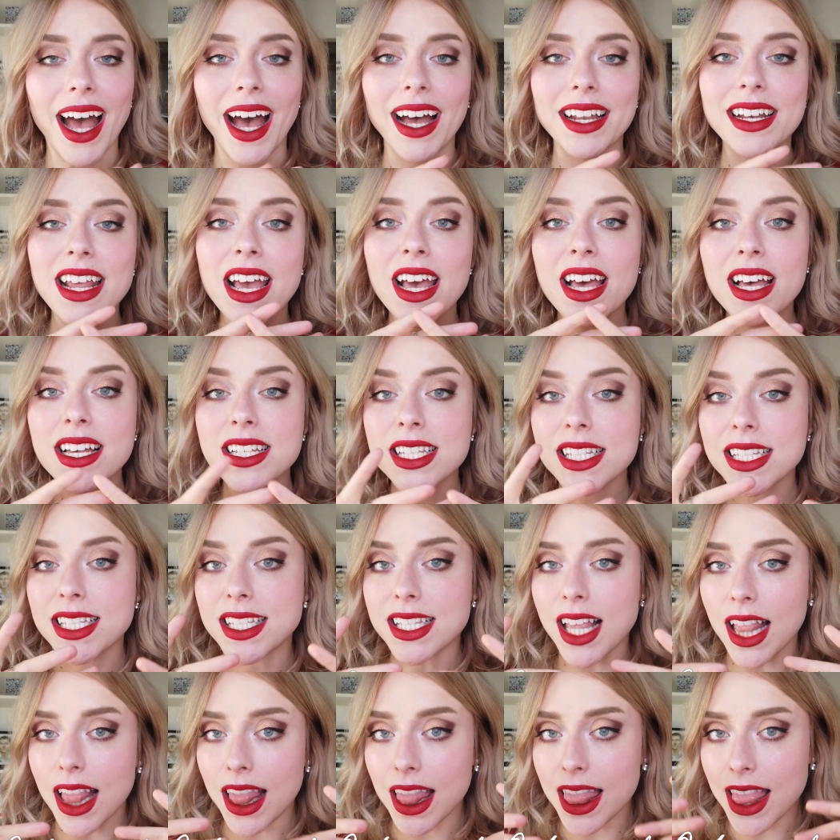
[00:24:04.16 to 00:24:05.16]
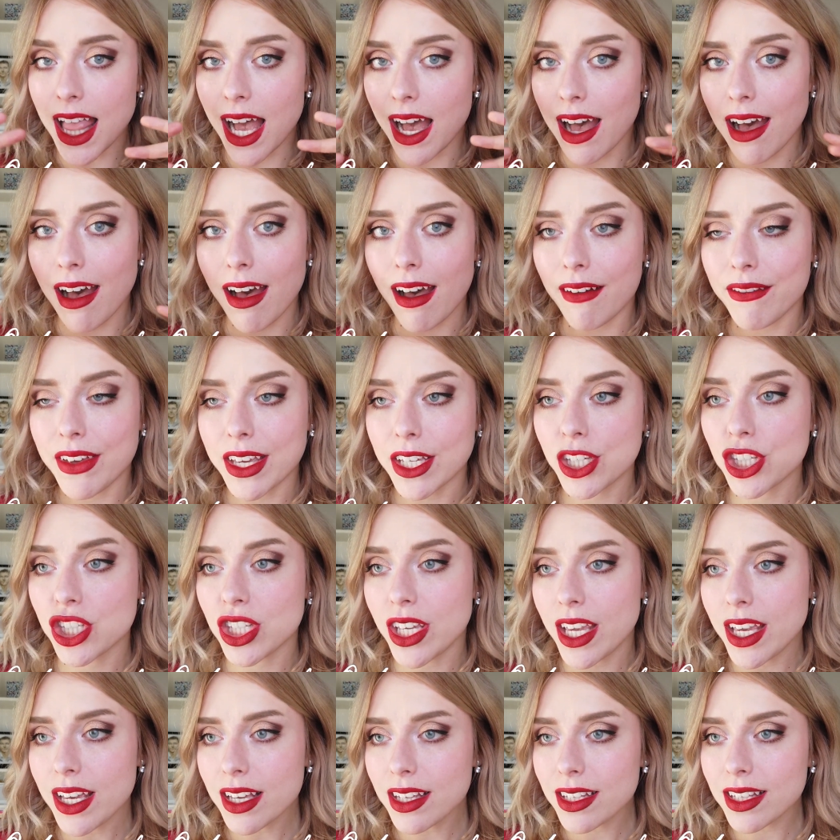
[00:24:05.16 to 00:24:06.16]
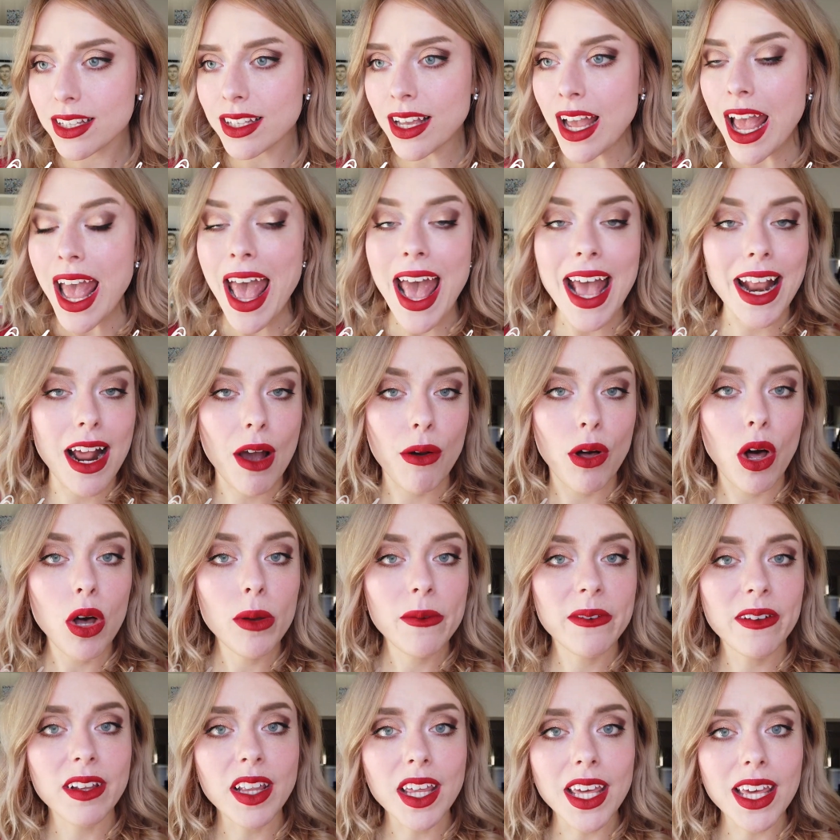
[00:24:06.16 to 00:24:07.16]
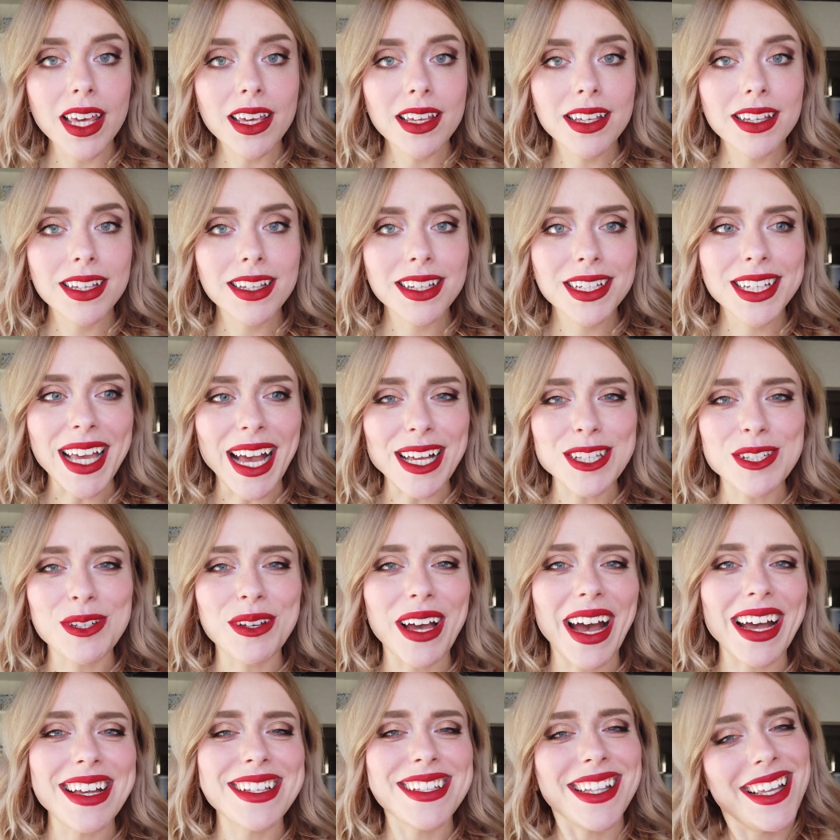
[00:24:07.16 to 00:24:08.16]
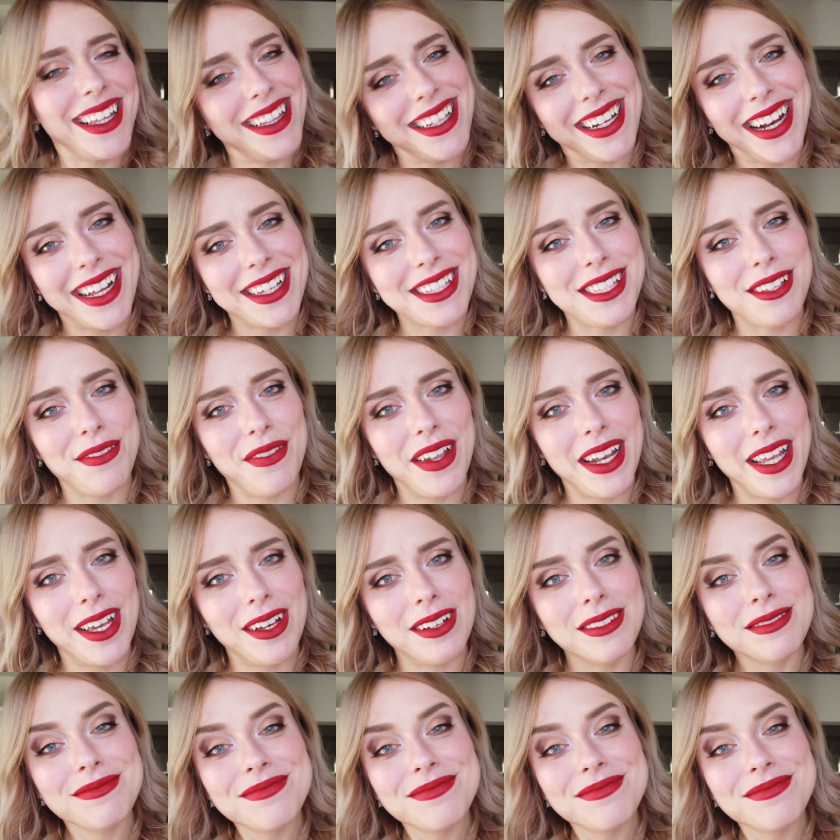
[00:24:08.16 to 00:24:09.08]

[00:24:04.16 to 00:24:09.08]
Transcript: at Slavic chic, and I will hopefully catch you guys in the next video.